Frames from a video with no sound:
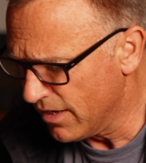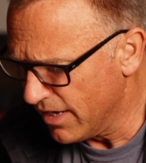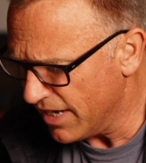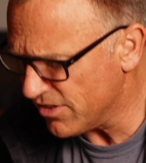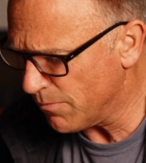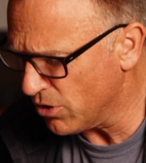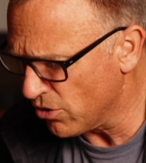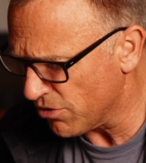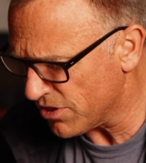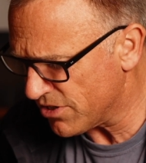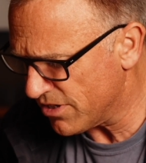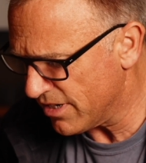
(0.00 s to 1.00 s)
He's a
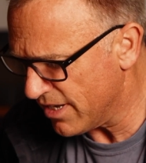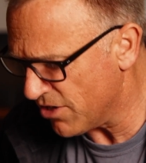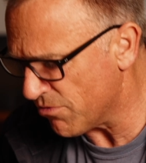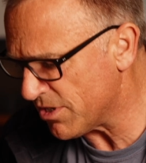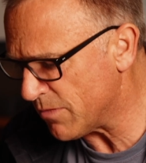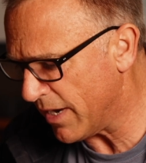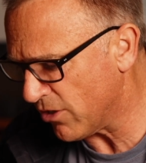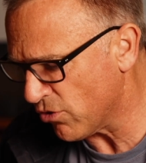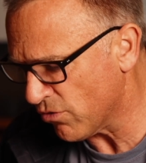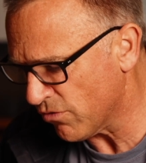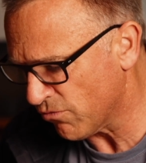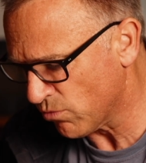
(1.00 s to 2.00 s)
purist and a
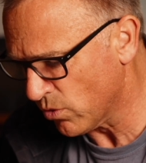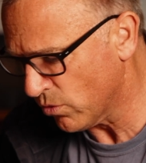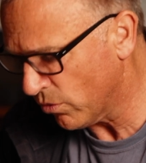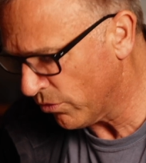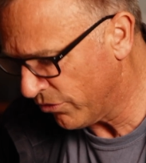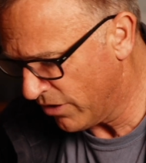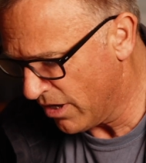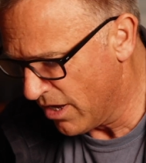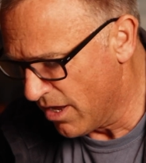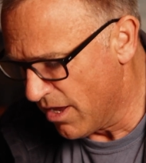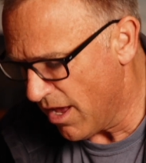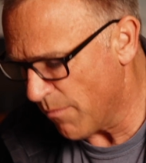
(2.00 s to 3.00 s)
respecter of rules,
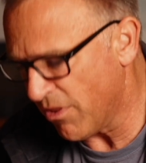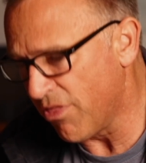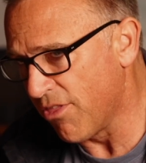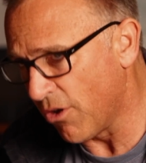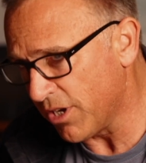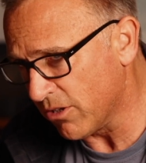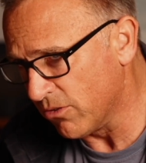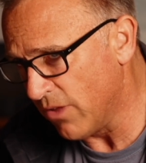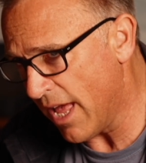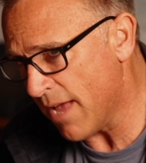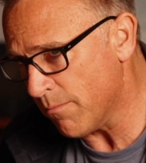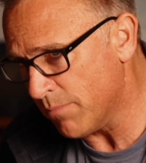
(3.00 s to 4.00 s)
a methodical,
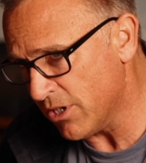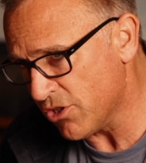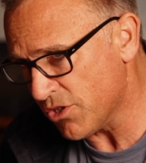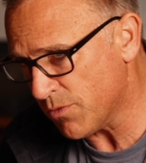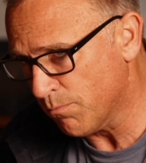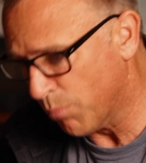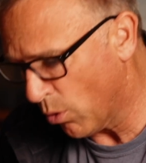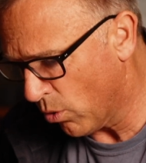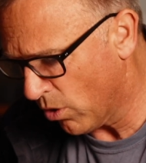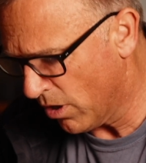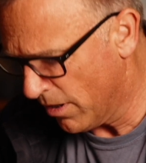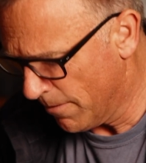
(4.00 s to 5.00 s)
ambitious
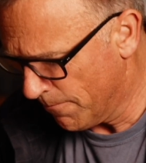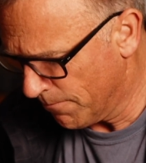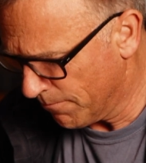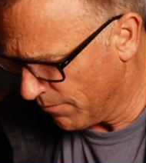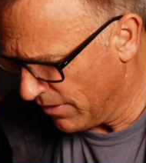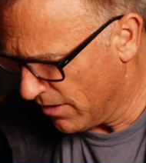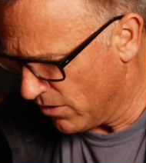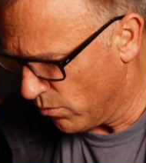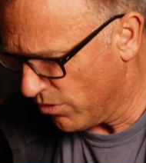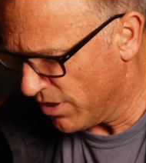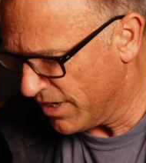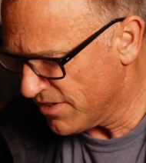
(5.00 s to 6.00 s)
bore,
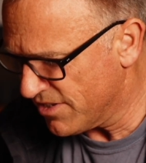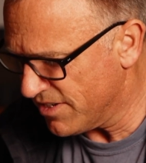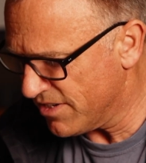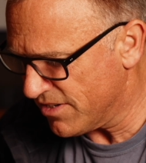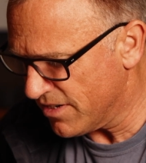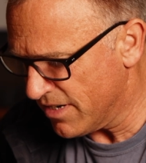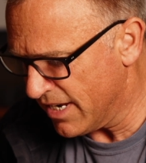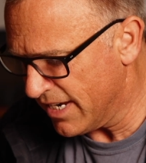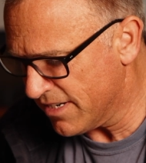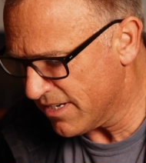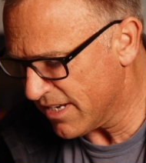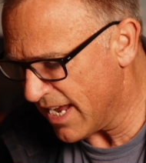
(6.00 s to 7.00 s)
with an insistent
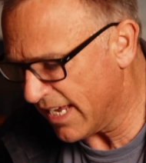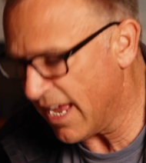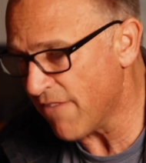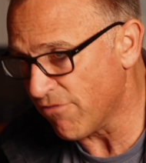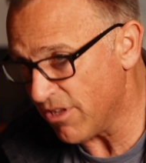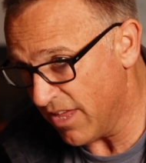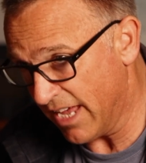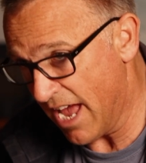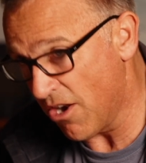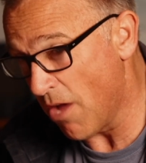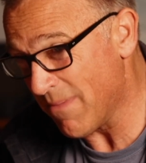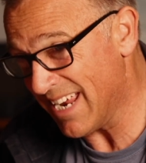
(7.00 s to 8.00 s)
need to take everything,
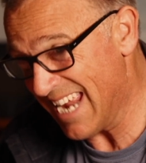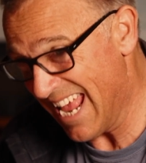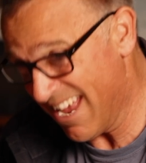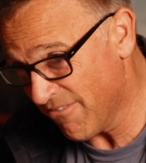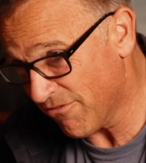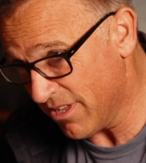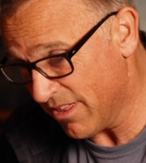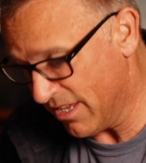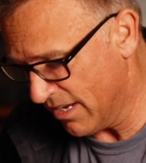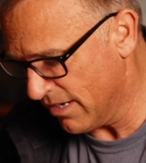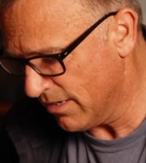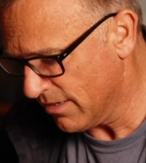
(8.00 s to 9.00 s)
and I mean everything,